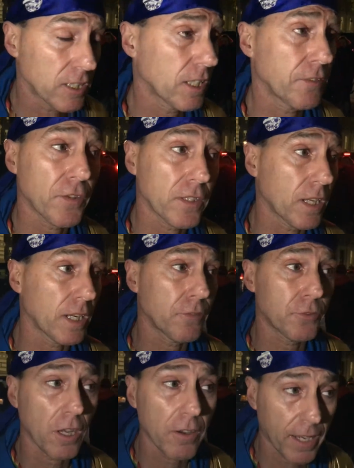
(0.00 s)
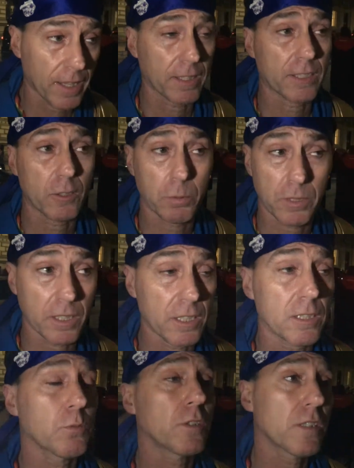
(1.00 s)
And if we don't get that serious
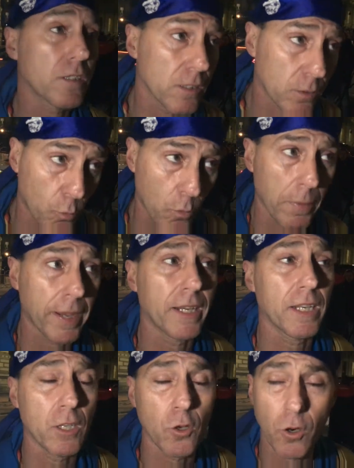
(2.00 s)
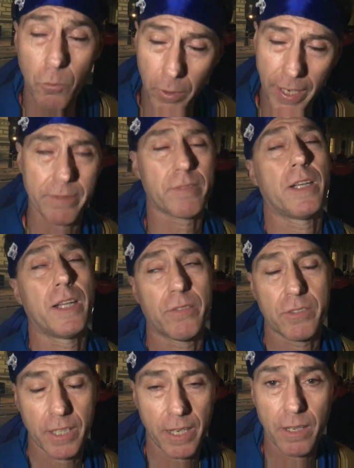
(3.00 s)
percentage, we just remain in Europe. We haven't
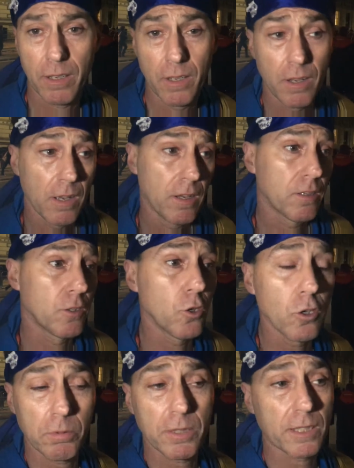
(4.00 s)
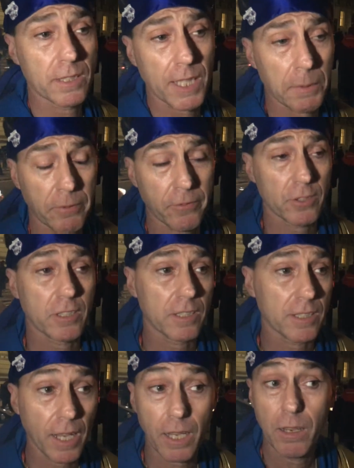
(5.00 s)
left yet. Europe says it's happy for us to
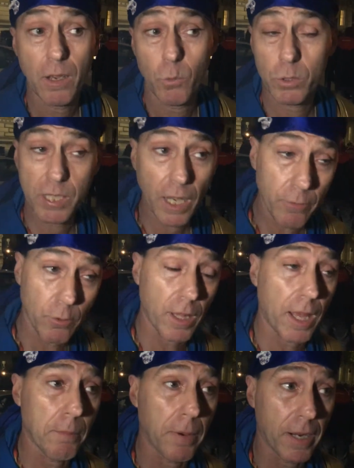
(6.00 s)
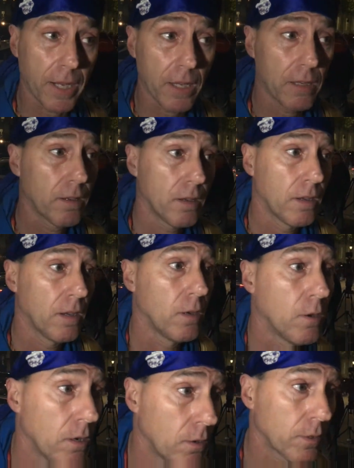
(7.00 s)
stay. We save all that money.
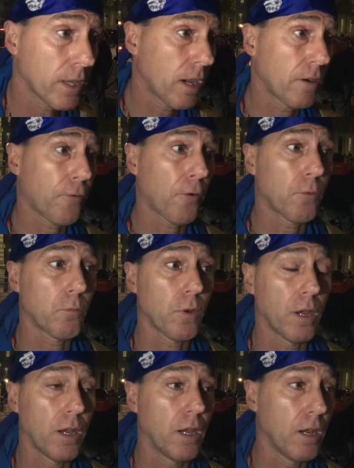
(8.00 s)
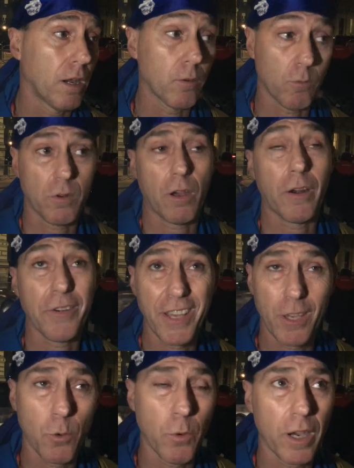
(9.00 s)
We get our
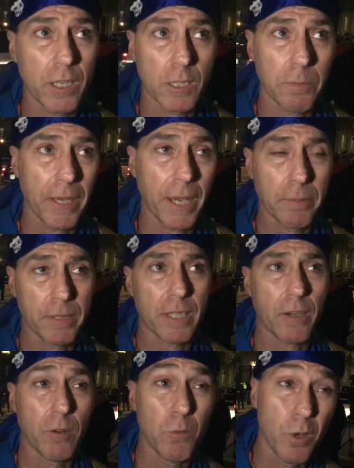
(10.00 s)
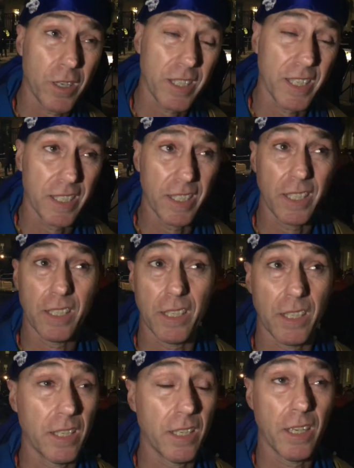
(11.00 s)
EU workers will be happy to carry on working
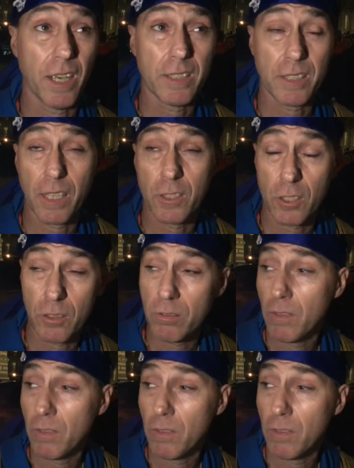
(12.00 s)
as they do.